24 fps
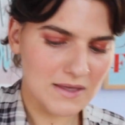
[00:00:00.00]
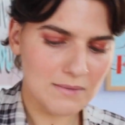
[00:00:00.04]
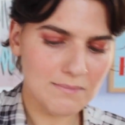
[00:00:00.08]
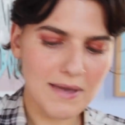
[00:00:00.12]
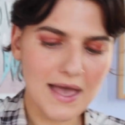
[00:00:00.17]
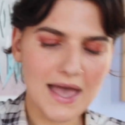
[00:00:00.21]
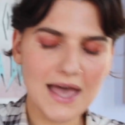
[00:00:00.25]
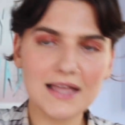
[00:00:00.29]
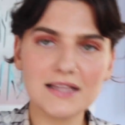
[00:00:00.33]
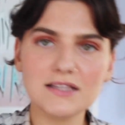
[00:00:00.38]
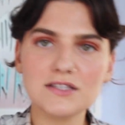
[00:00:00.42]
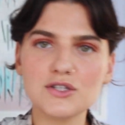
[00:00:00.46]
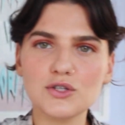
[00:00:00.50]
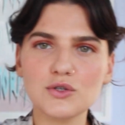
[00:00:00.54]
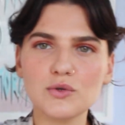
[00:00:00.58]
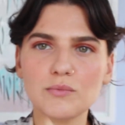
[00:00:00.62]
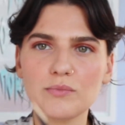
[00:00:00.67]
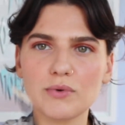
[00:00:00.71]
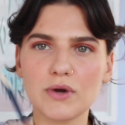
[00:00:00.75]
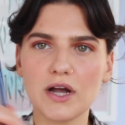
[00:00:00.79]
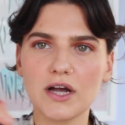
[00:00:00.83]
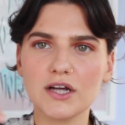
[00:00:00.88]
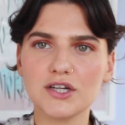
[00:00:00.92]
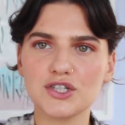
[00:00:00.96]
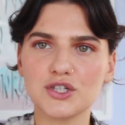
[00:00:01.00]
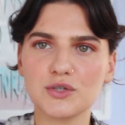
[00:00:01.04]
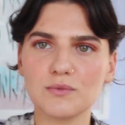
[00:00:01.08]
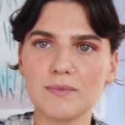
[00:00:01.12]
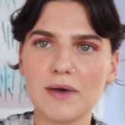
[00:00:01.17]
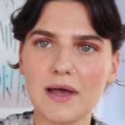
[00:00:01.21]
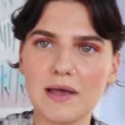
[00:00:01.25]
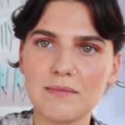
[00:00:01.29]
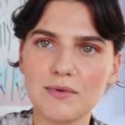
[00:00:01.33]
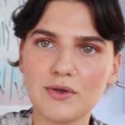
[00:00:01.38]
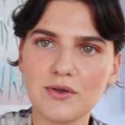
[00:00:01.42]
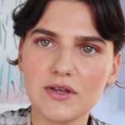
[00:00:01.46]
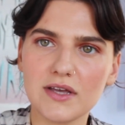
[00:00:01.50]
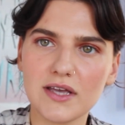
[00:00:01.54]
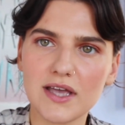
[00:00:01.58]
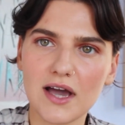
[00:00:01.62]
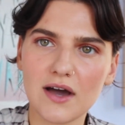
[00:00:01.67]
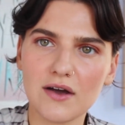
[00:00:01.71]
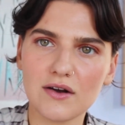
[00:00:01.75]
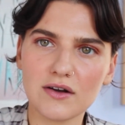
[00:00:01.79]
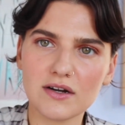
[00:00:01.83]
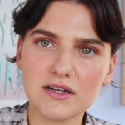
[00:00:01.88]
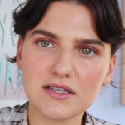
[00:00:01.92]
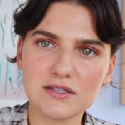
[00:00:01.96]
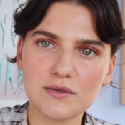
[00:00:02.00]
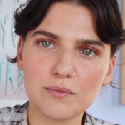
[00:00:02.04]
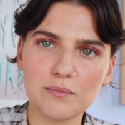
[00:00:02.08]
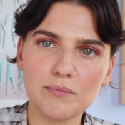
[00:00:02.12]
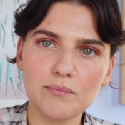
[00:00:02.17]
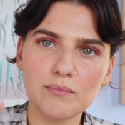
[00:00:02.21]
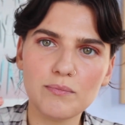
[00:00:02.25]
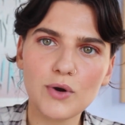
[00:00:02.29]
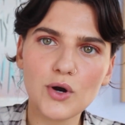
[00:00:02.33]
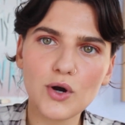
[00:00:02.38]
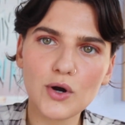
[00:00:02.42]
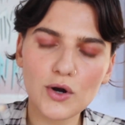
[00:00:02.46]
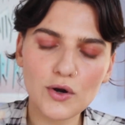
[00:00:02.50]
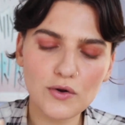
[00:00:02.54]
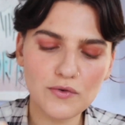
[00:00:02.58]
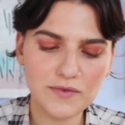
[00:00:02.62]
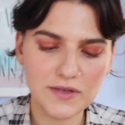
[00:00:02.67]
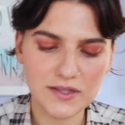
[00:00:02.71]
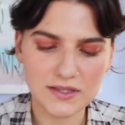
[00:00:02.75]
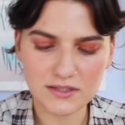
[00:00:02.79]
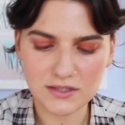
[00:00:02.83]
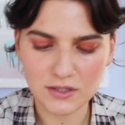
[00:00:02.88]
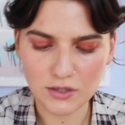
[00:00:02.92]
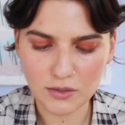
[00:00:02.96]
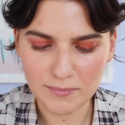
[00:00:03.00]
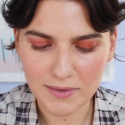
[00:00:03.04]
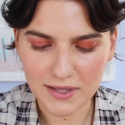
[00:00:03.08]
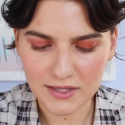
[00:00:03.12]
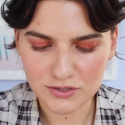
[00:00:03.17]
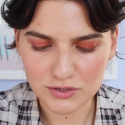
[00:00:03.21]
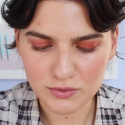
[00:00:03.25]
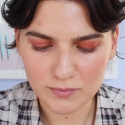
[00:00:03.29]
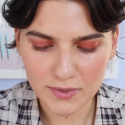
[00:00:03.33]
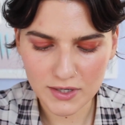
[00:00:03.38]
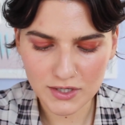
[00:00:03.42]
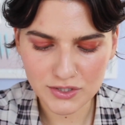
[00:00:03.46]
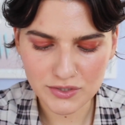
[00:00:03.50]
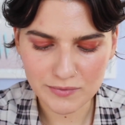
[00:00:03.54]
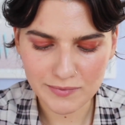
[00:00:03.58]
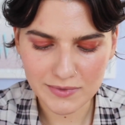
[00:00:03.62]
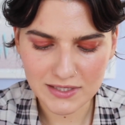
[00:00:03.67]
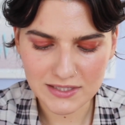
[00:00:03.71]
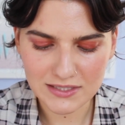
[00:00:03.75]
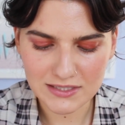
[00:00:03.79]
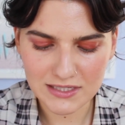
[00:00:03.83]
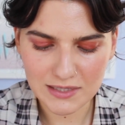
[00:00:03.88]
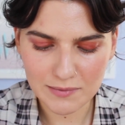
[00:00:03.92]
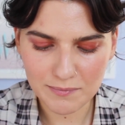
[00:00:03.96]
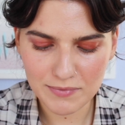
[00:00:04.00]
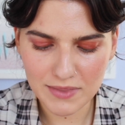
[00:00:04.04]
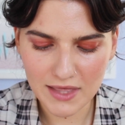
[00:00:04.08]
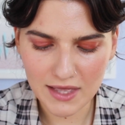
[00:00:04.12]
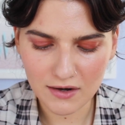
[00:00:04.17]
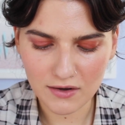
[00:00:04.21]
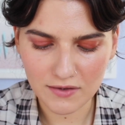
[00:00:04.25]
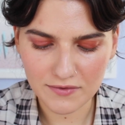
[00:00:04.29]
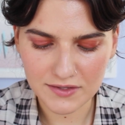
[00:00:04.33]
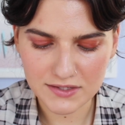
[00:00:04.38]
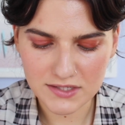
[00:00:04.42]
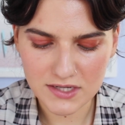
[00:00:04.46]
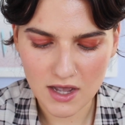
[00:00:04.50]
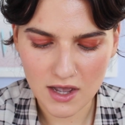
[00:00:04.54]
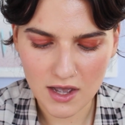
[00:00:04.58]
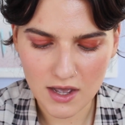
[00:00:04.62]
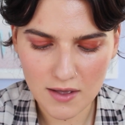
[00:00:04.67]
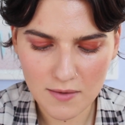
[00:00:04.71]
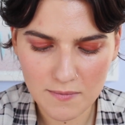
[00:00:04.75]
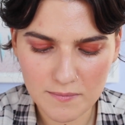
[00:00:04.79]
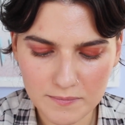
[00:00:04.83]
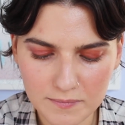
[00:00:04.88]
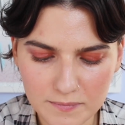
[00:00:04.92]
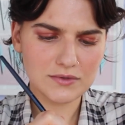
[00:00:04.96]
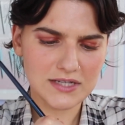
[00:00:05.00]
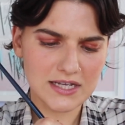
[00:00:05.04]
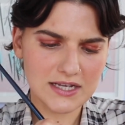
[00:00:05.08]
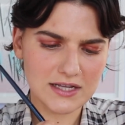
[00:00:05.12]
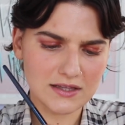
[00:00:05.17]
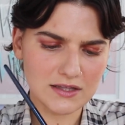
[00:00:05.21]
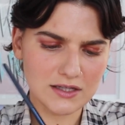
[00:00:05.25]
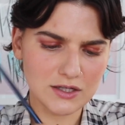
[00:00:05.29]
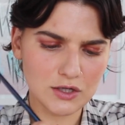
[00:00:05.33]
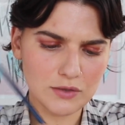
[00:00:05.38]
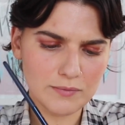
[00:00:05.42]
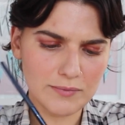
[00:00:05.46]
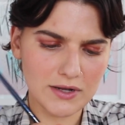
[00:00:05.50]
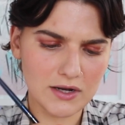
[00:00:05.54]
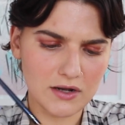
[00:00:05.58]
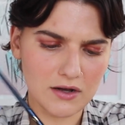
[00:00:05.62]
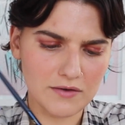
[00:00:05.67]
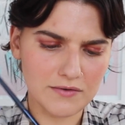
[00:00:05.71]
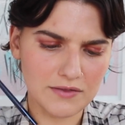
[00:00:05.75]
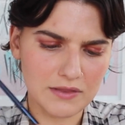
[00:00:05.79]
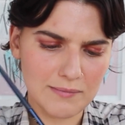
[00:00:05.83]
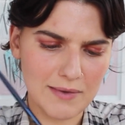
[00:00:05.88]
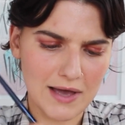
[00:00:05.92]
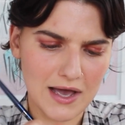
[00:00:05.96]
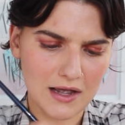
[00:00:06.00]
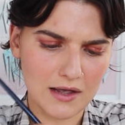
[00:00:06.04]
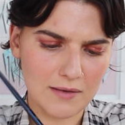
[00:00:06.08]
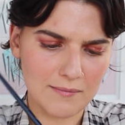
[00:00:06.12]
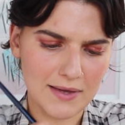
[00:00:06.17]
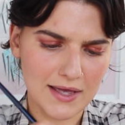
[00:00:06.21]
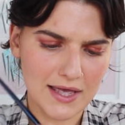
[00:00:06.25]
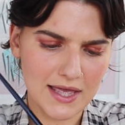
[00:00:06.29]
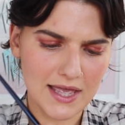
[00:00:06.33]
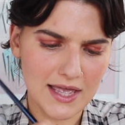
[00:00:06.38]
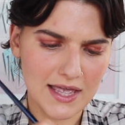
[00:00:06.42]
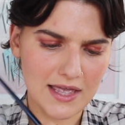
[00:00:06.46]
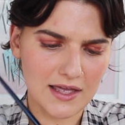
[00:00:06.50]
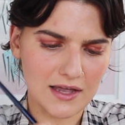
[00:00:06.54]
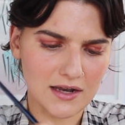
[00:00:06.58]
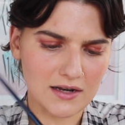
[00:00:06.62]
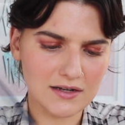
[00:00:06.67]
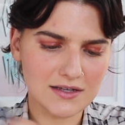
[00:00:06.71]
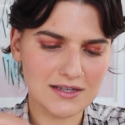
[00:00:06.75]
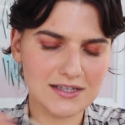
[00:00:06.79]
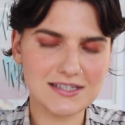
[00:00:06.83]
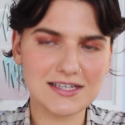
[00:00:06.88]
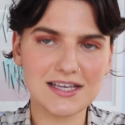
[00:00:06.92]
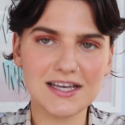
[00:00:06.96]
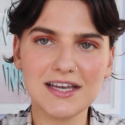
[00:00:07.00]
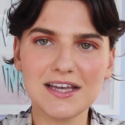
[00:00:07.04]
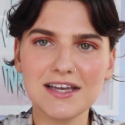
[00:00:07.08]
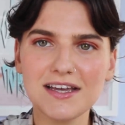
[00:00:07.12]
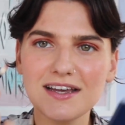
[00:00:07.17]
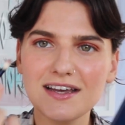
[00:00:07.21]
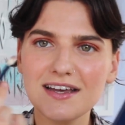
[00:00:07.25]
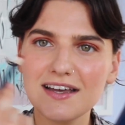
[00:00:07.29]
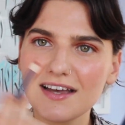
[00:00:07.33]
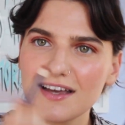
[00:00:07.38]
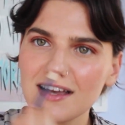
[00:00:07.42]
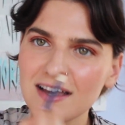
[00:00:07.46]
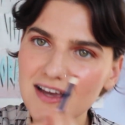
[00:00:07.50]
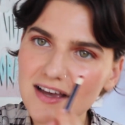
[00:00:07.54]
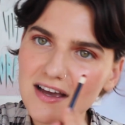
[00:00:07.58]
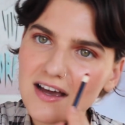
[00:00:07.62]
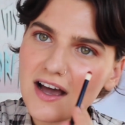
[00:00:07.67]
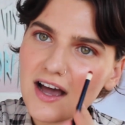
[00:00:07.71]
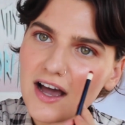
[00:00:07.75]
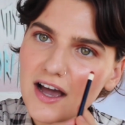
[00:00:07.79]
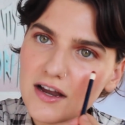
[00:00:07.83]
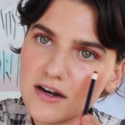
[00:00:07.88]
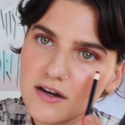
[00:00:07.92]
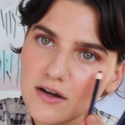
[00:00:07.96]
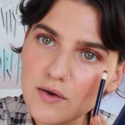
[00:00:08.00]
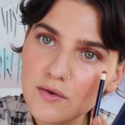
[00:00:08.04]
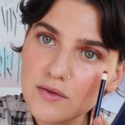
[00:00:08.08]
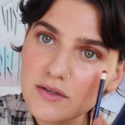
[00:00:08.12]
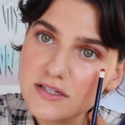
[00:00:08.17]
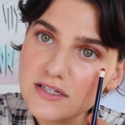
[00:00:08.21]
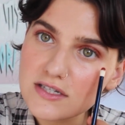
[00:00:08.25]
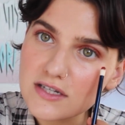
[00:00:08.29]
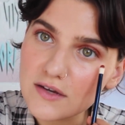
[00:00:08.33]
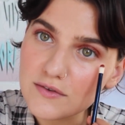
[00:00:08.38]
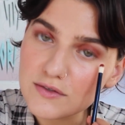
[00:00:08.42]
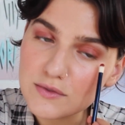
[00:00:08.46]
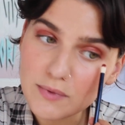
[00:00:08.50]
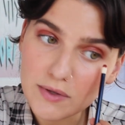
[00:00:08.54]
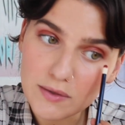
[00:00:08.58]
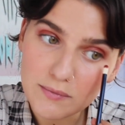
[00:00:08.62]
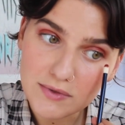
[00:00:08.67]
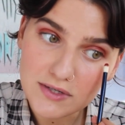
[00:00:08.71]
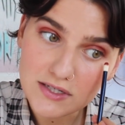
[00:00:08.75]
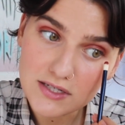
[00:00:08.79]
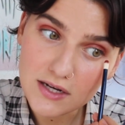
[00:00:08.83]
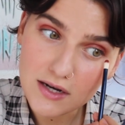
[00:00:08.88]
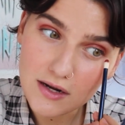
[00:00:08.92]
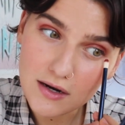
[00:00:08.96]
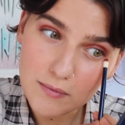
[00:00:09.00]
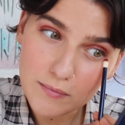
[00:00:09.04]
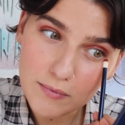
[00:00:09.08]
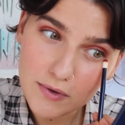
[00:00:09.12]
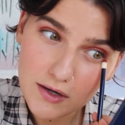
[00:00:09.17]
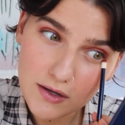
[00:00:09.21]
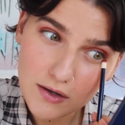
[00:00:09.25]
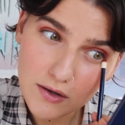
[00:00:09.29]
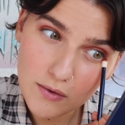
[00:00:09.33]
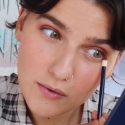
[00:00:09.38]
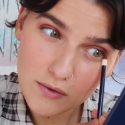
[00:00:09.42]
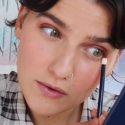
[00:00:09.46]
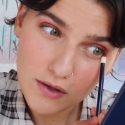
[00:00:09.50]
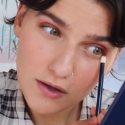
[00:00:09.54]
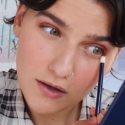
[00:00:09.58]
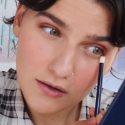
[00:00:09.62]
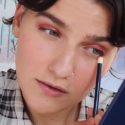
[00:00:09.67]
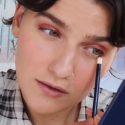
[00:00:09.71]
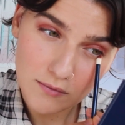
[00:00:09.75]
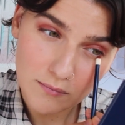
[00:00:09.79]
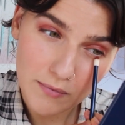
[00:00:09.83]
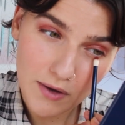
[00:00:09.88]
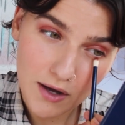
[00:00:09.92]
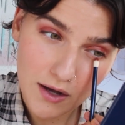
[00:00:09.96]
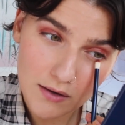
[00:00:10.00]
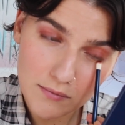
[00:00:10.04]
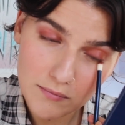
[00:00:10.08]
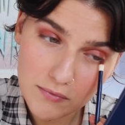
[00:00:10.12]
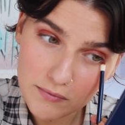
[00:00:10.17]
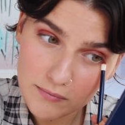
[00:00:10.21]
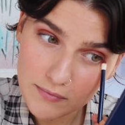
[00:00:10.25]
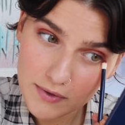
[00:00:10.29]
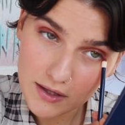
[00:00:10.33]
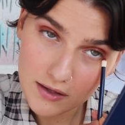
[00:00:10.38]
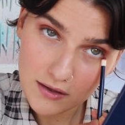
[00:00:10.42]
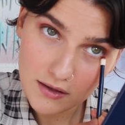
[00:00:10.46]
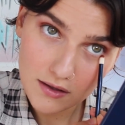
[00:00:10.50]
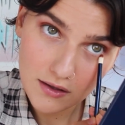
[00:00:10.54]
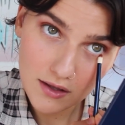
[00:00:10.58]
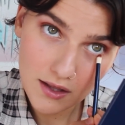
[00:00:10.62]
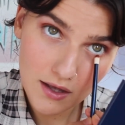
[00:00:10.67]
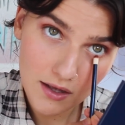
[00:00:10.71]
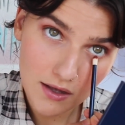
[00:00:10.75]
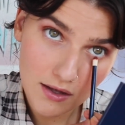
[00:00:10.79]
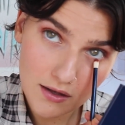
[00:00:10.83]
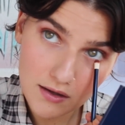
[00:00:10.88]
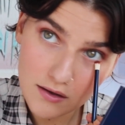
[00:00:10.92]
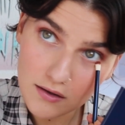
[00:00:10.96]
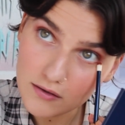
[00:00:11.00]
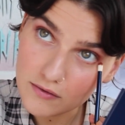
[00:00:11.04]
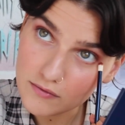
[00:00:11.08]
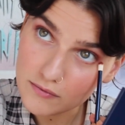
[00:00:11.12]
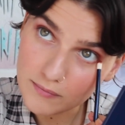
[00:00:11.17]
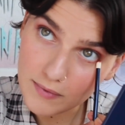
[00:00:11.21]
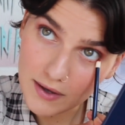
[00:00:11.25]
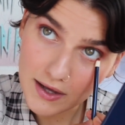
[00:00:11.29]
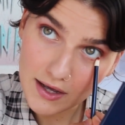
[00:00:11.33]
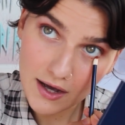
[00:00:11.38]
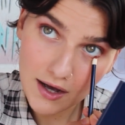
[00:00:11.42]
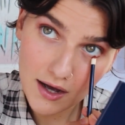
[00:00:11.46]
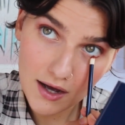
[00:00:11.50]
The pencil brush by Beautycounter. It's a perfect little pencil brush. I'm gonna dip that on the top, take a little bit off the back of my hand because I know this stuff's pigmented, and I'm gonna go along the bottom of my